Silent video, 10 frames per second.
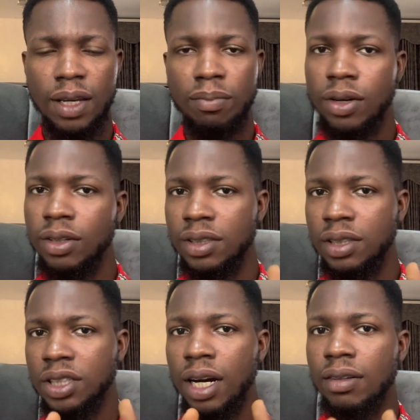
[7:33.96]
Because the
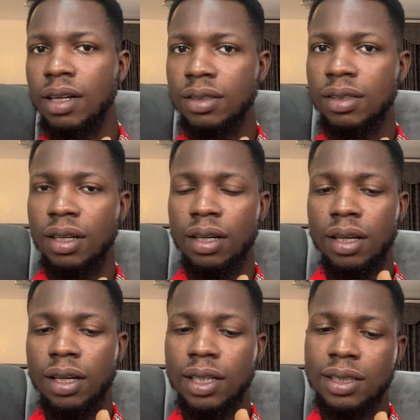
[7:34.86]
chakras
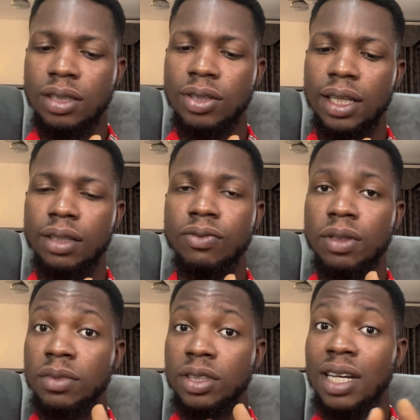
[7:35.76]
is actually
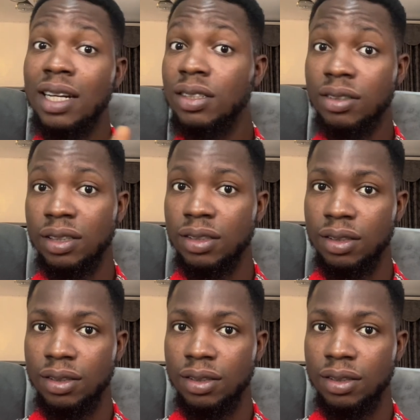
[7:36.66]
from Sanskrit,